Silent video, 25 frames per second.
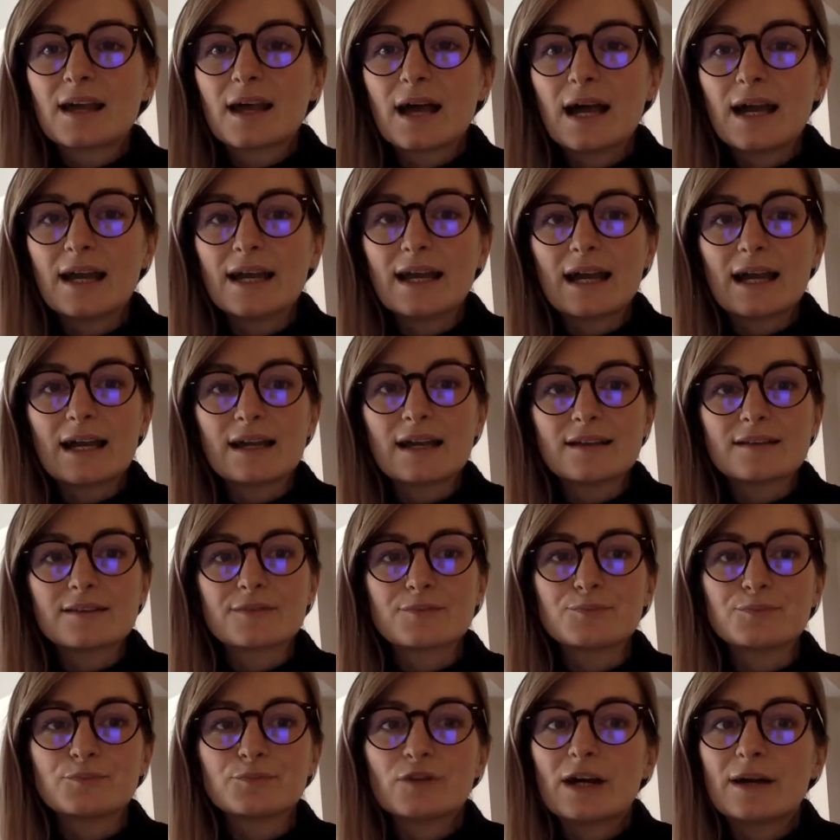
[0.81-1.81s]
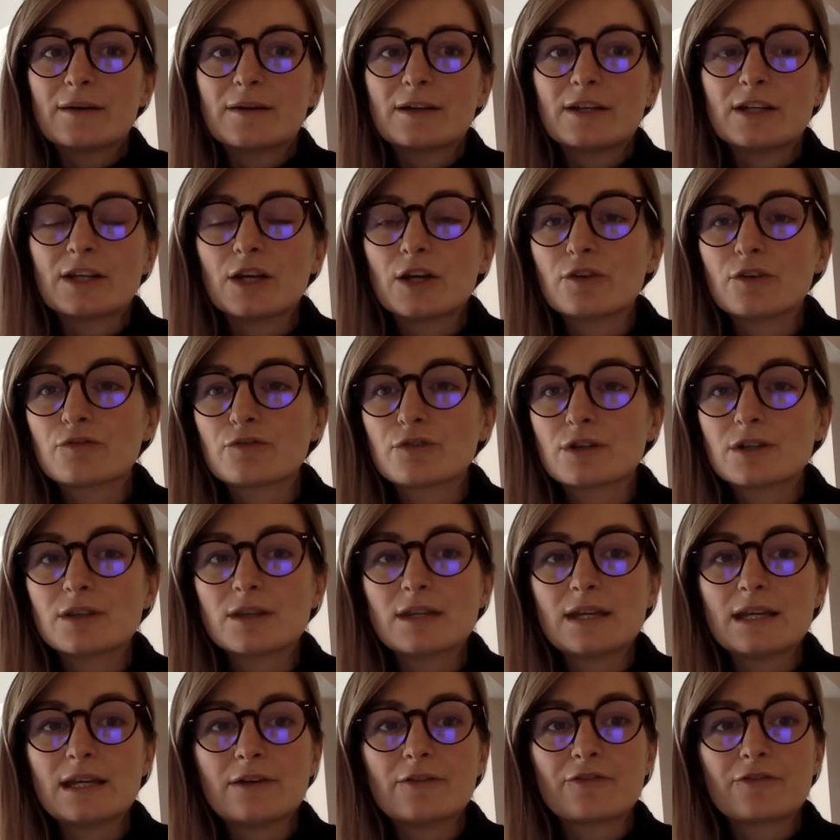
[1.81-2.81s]
Hi guys, right, I'm going to go through
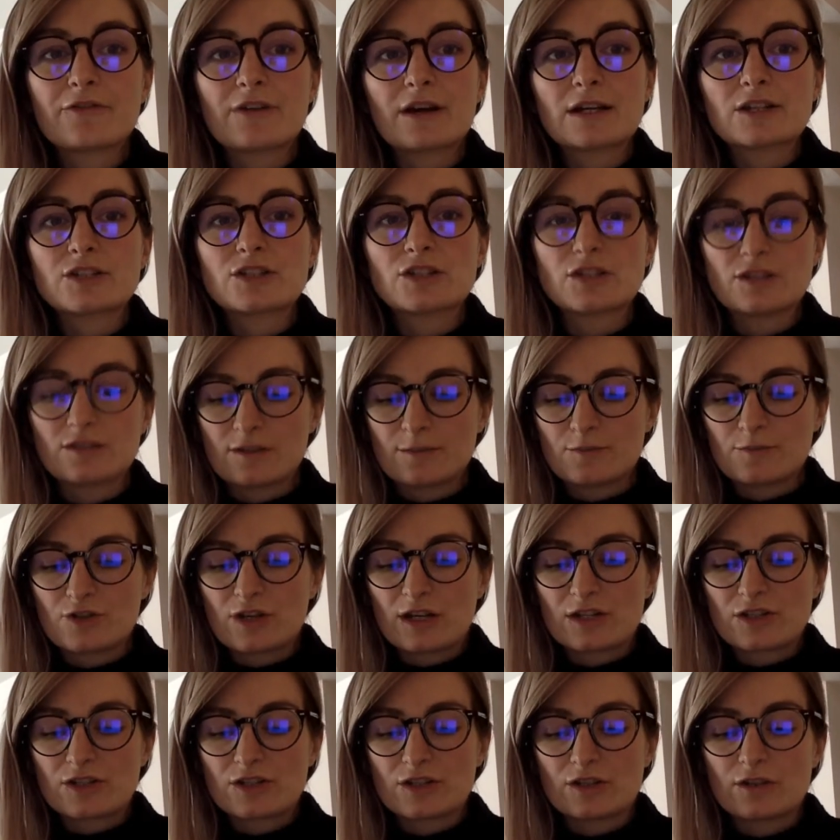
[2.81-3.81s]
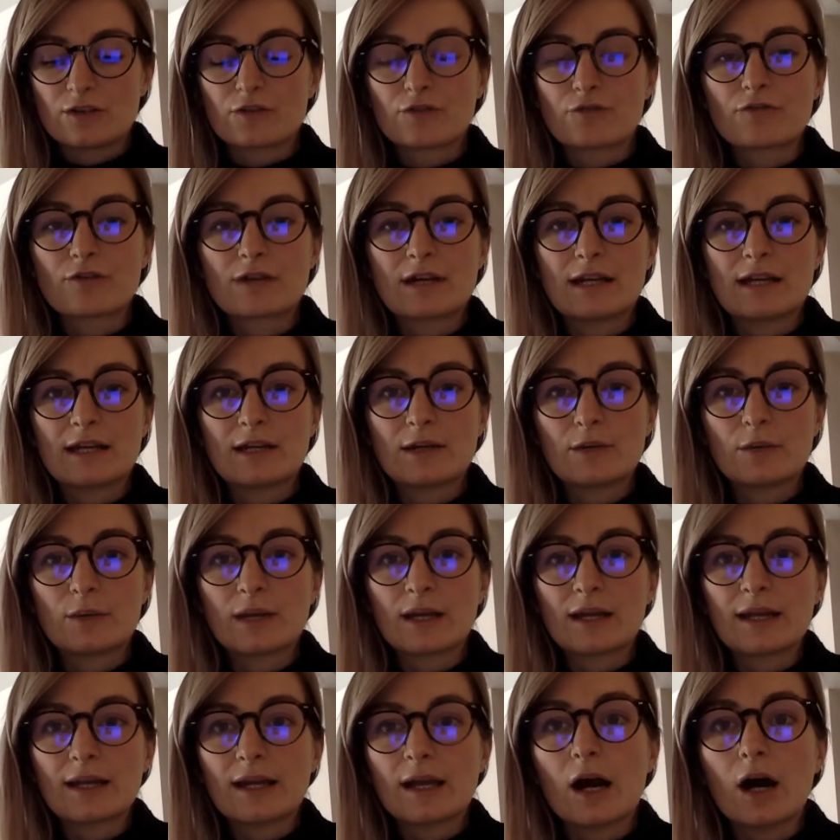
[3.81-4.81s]
the fraction subtractions really
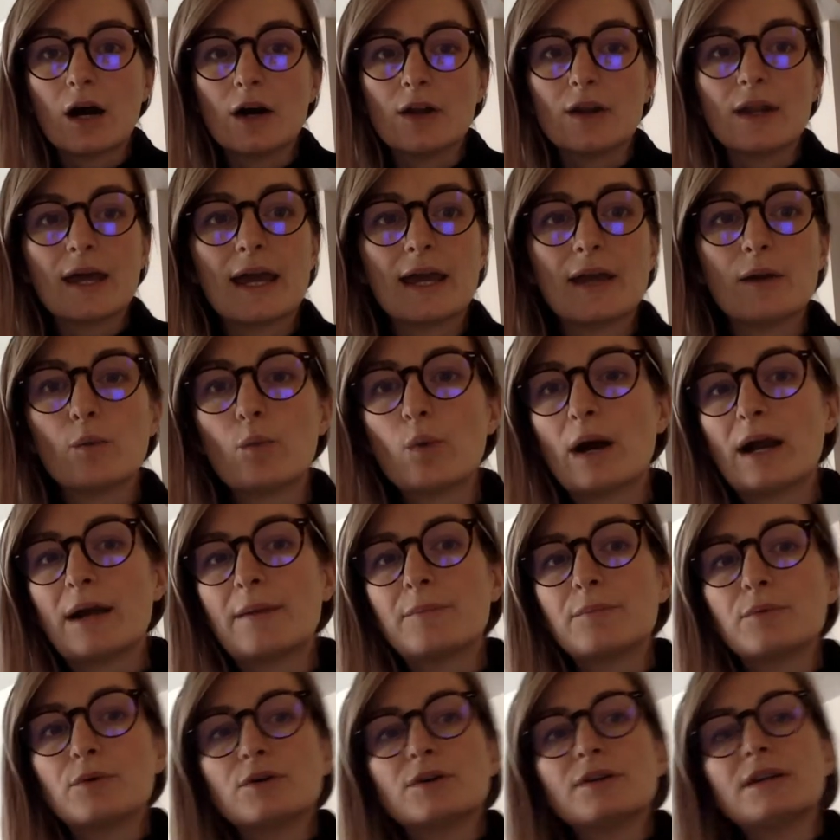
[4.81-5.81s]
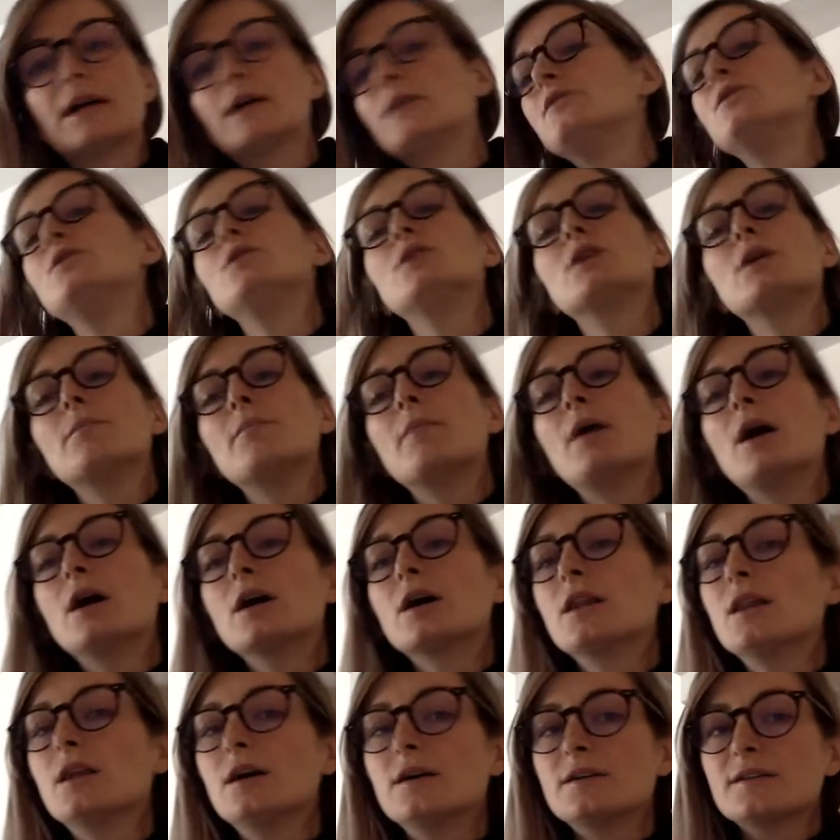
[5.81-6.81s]
quickly on a whiteboard now and you can
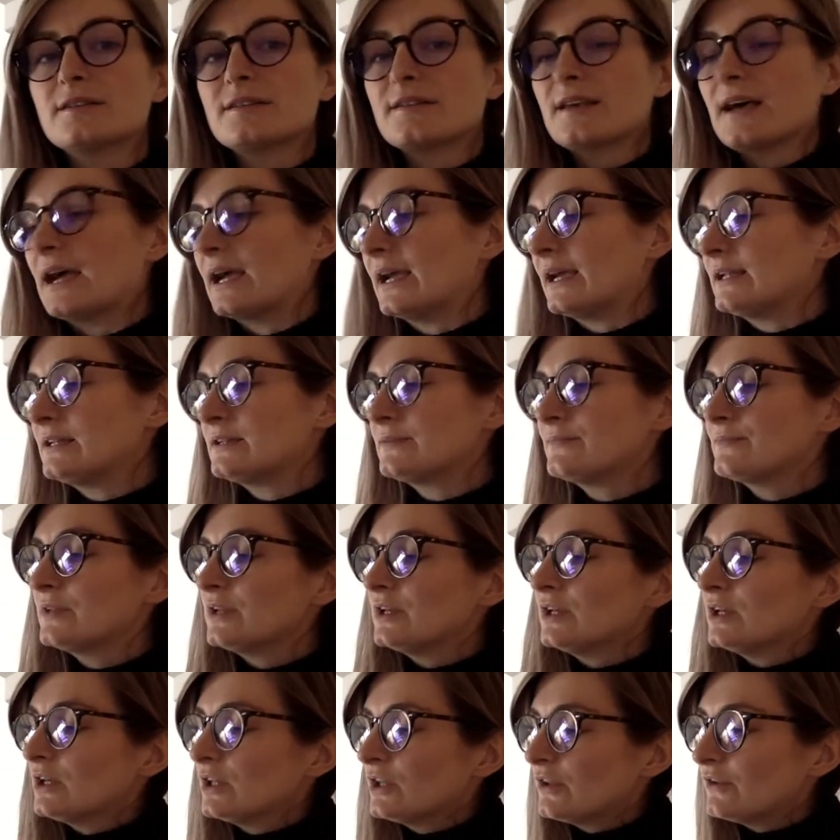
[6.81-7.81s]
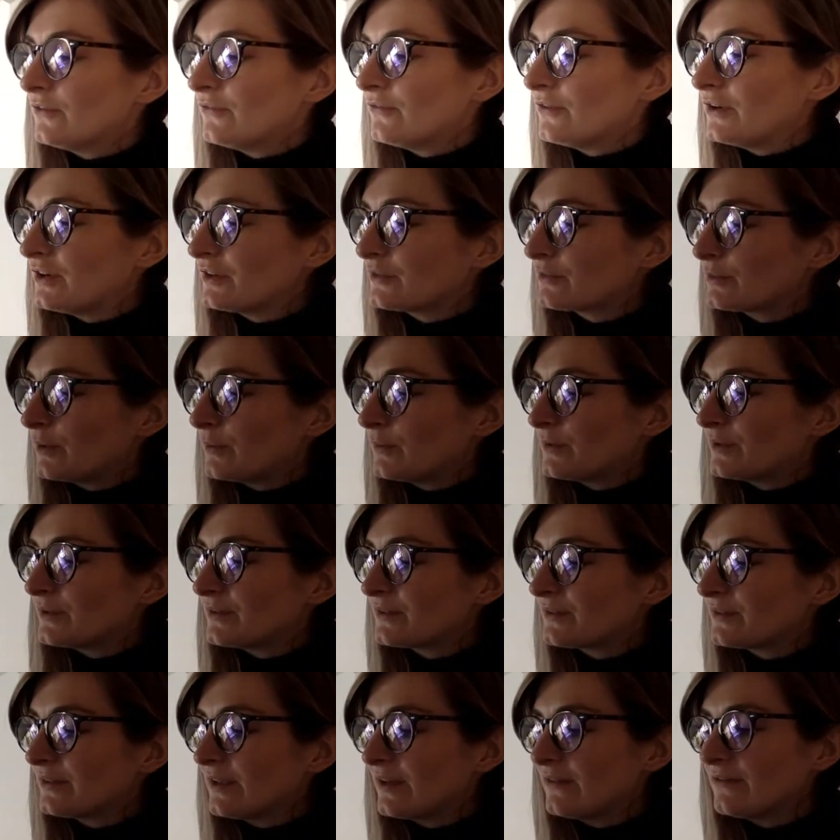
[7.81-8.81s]
mark alongside. The first one was
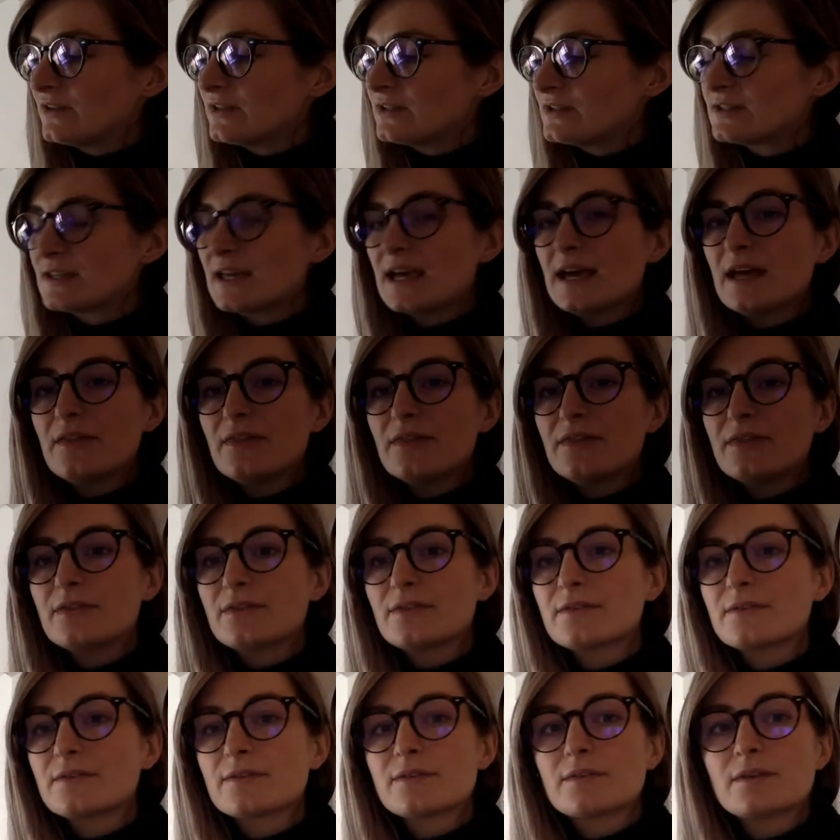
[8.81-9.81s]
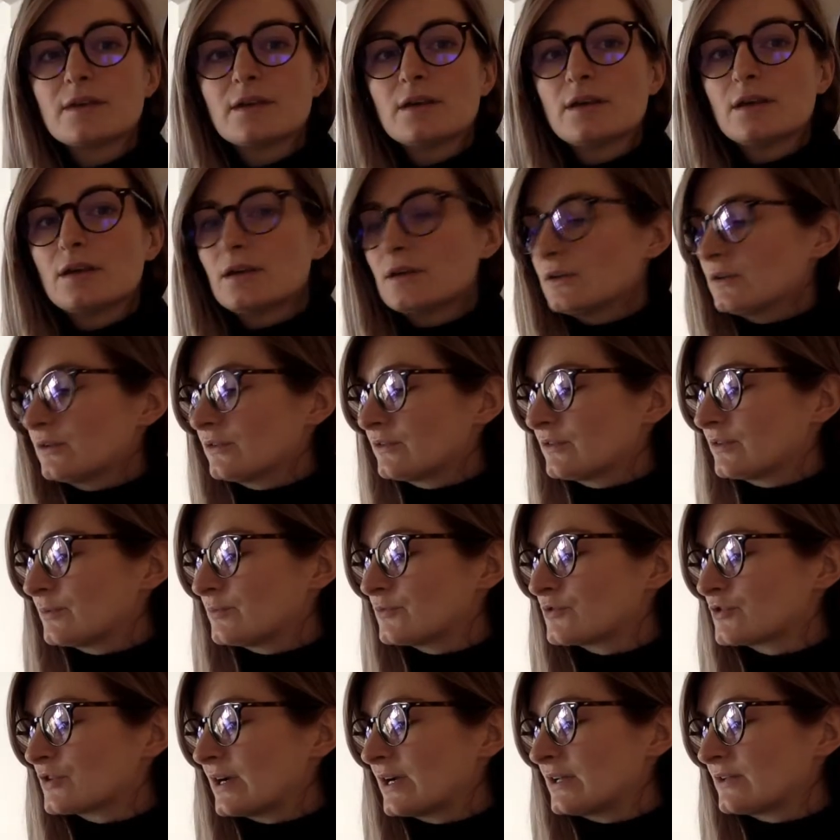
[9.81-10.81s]
7/10
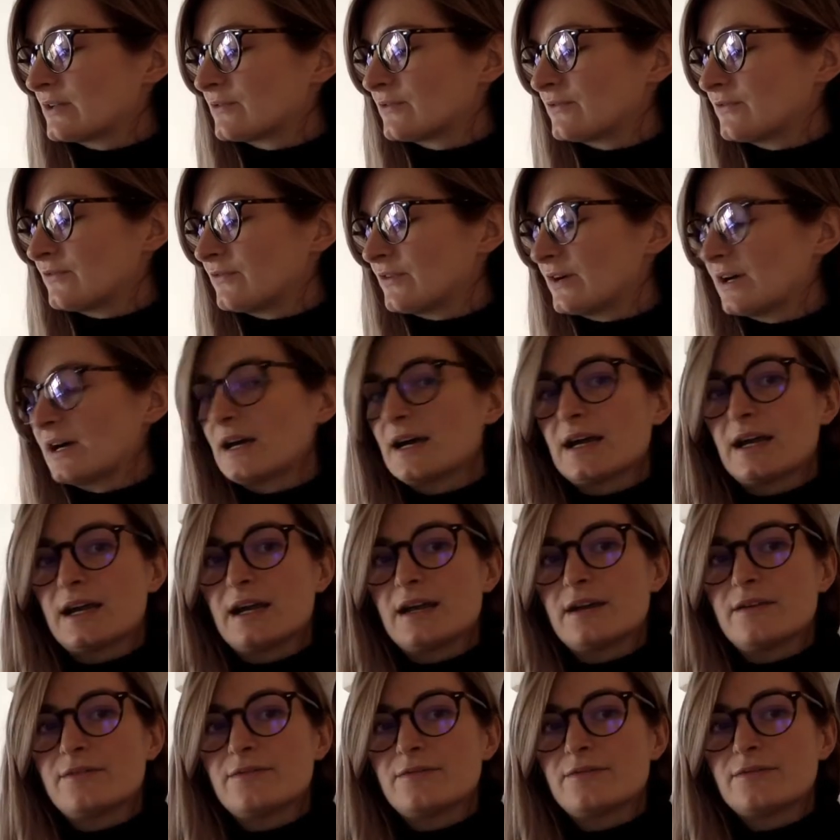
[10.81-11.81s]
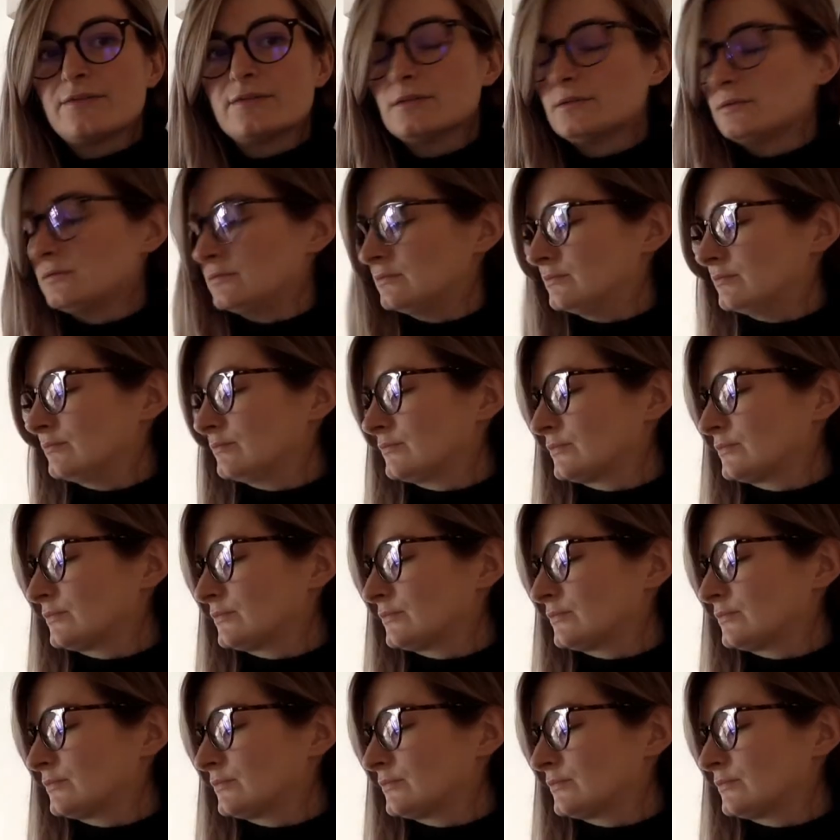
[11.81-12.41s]
subtract 5, 1/5.